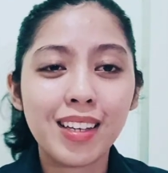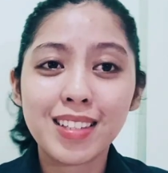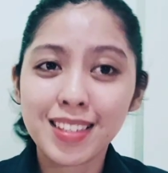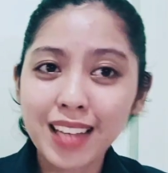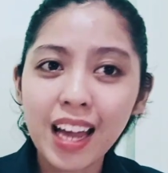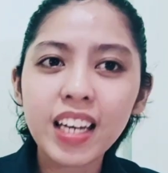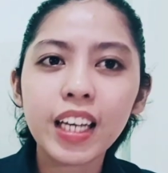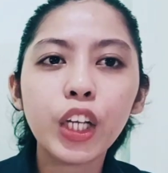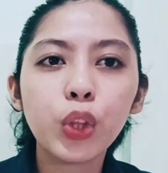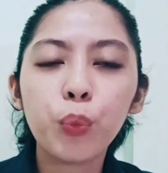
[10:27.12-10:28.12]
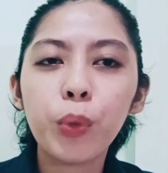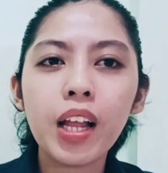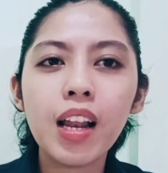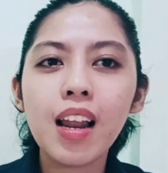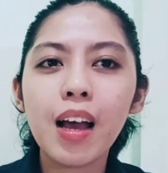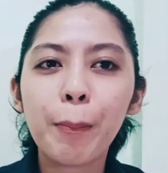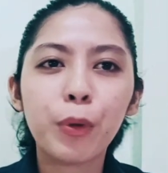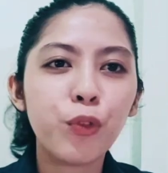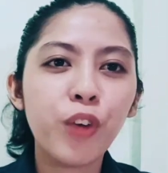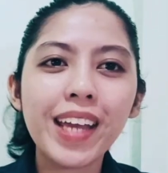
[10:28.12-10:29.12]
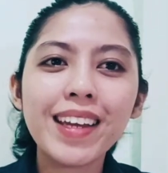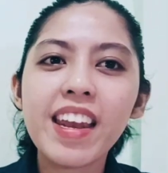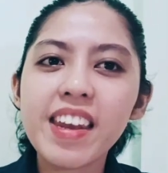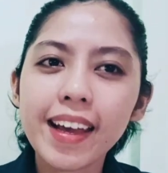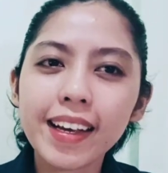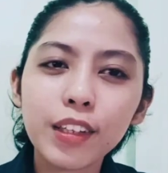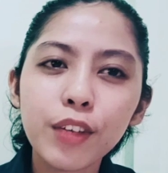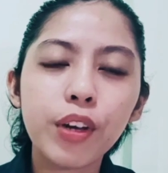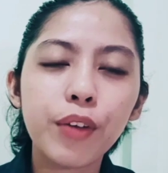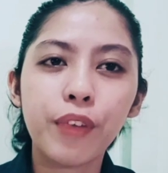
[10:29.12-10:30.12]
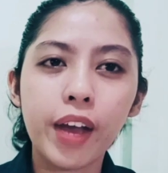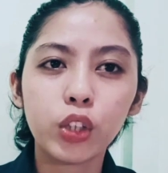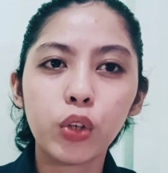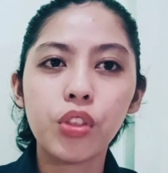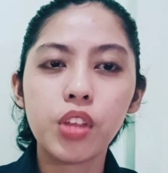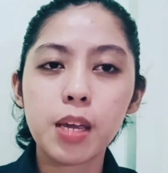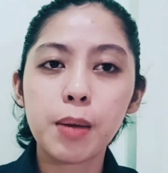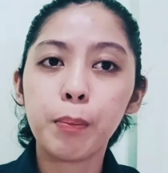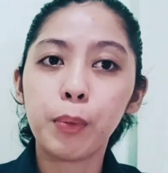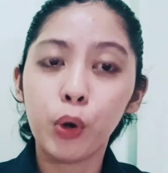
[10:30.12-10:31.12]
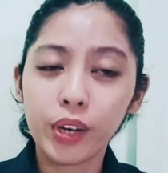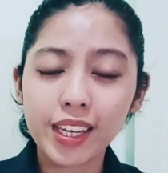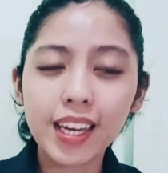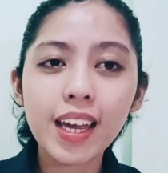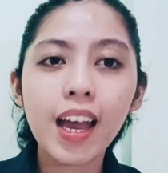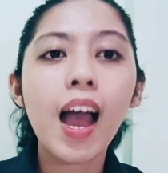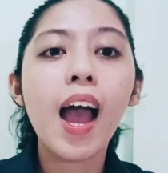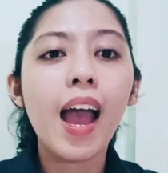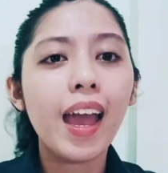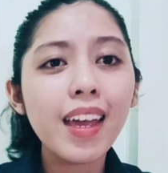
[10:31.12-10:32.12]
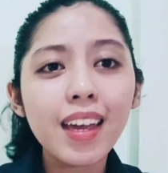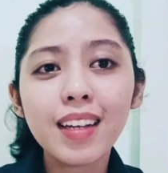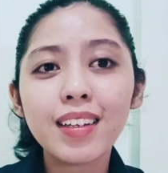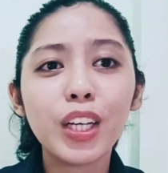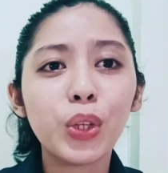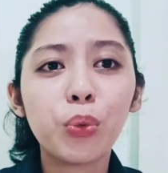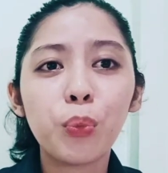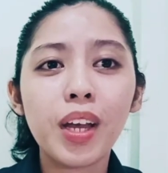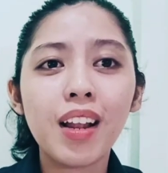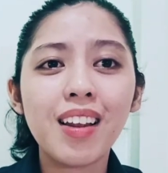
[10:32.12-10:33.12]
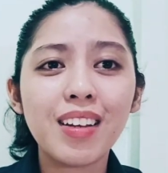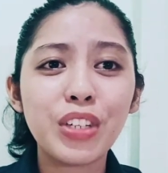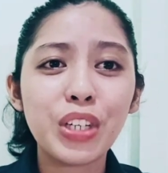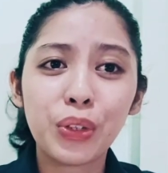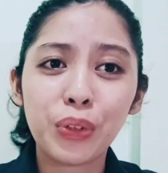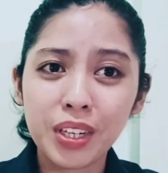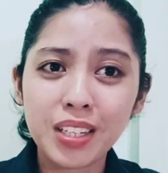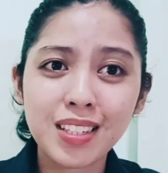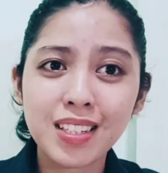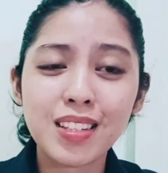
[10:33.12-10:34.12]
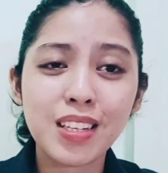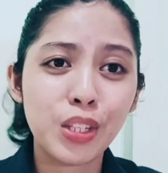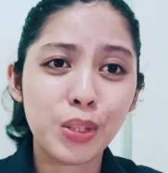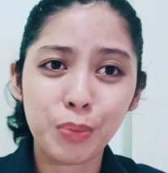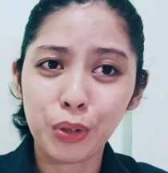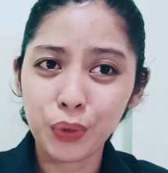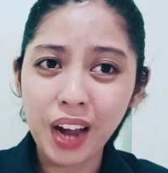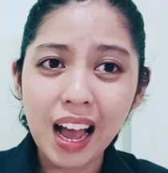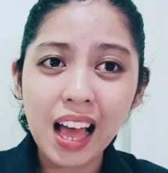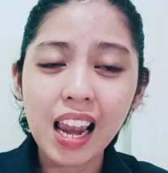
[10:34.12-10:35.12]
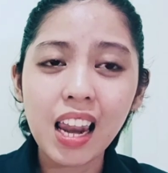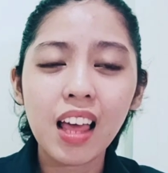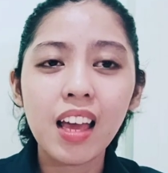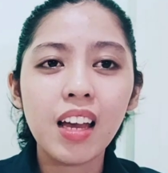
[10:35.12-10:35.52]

Instead, it will provide a negative effect on the employee, and it will decreases his morale,